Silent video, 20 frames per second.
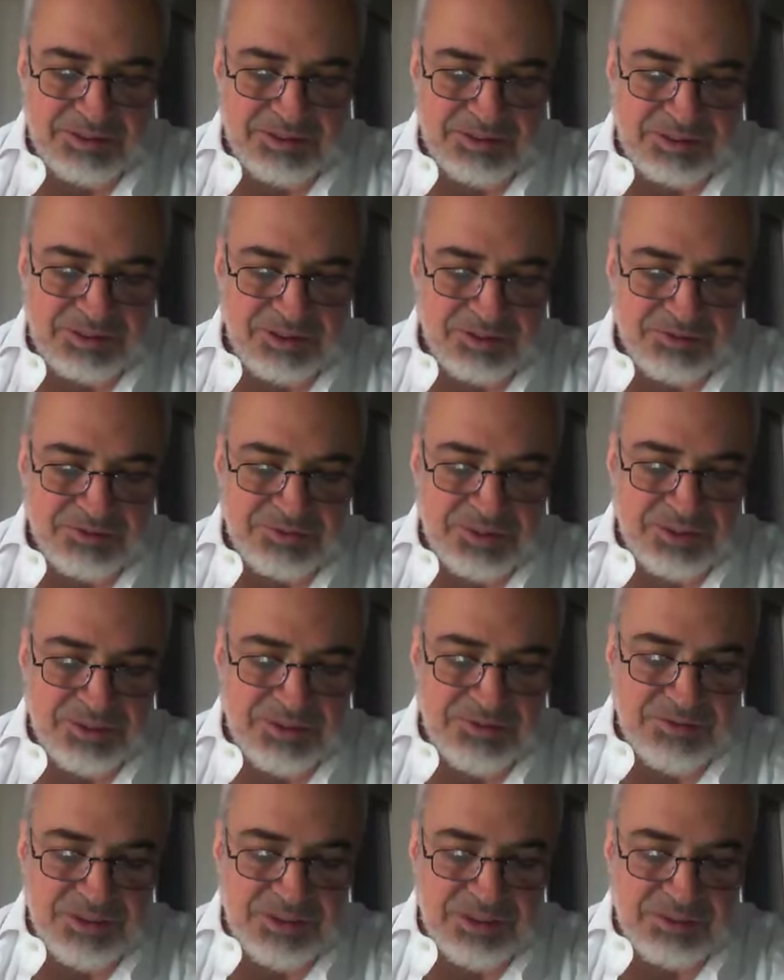software
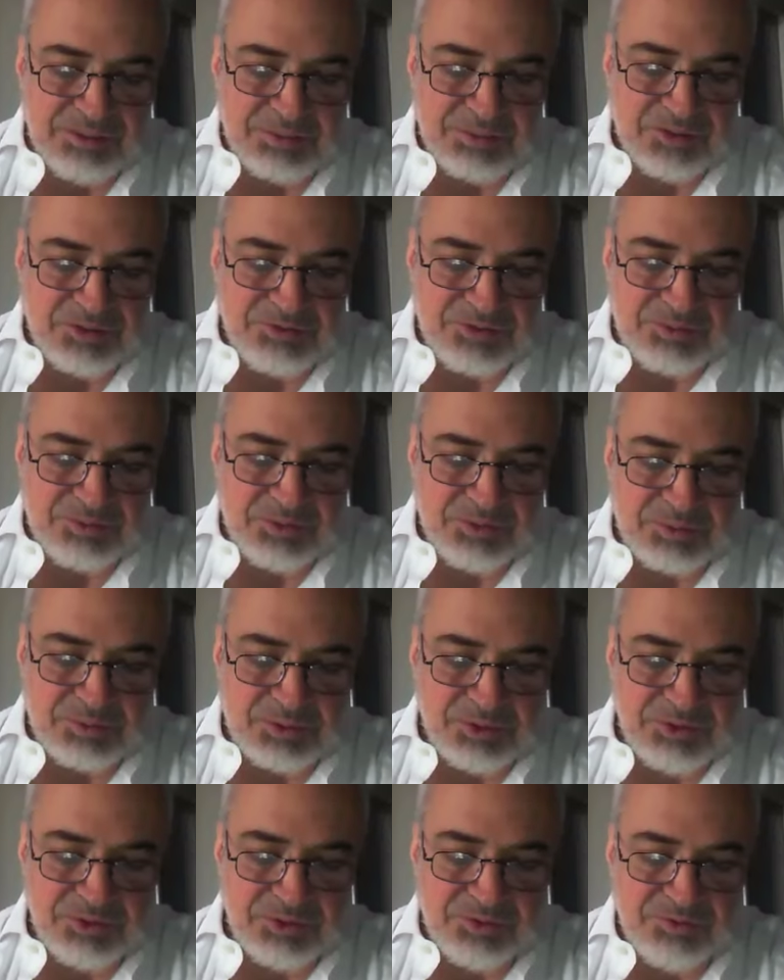developers from the
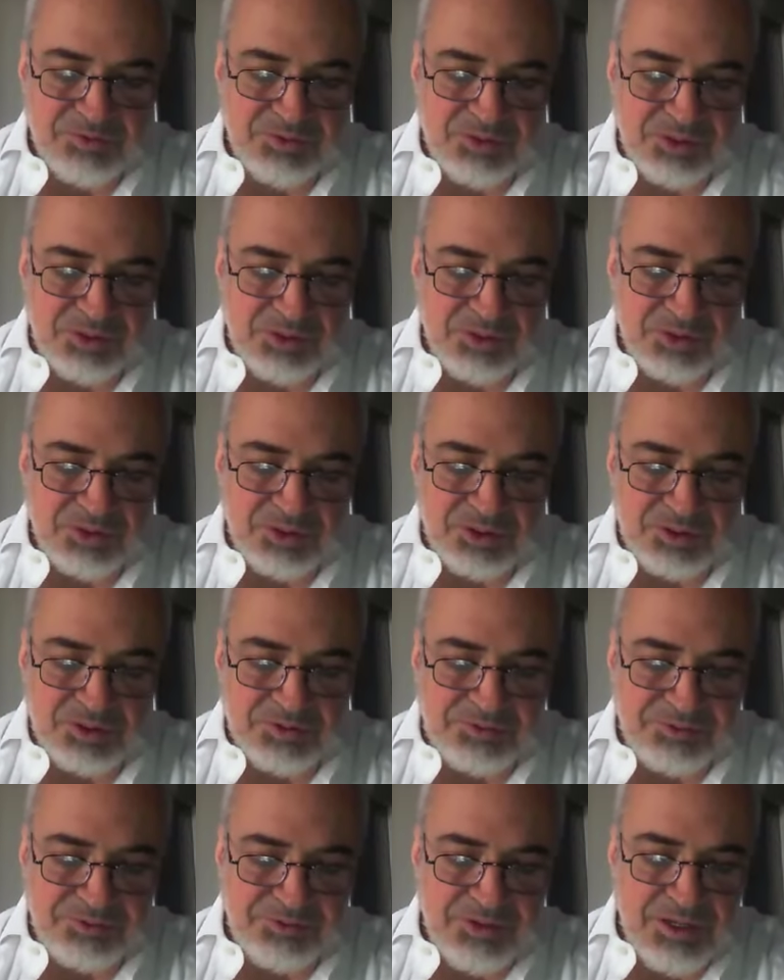point of view
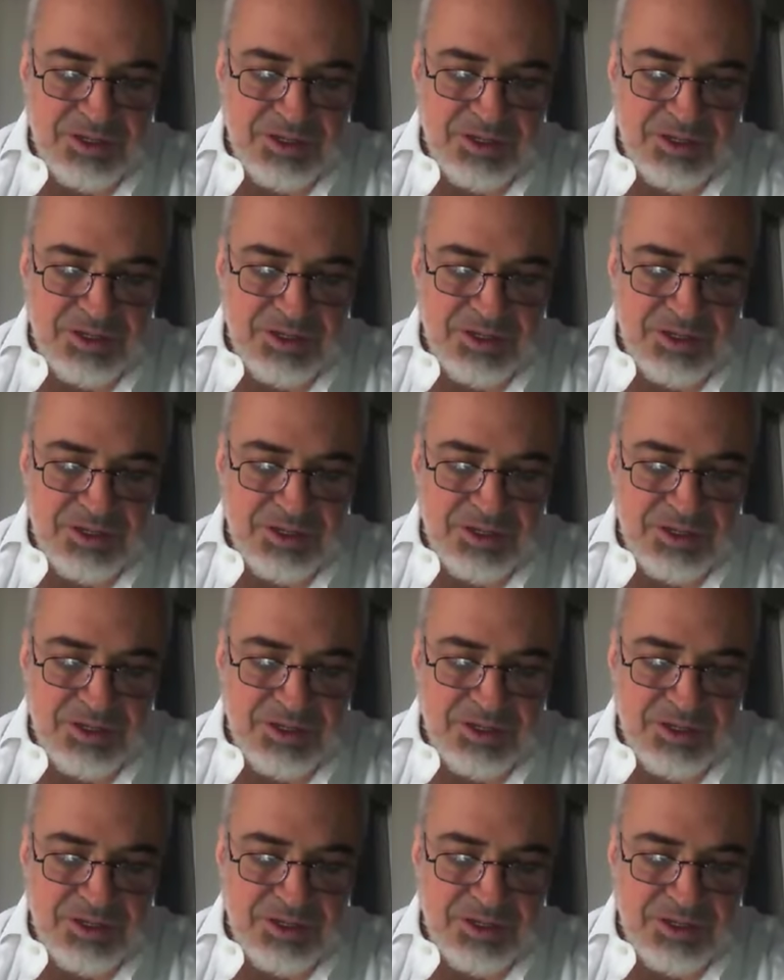of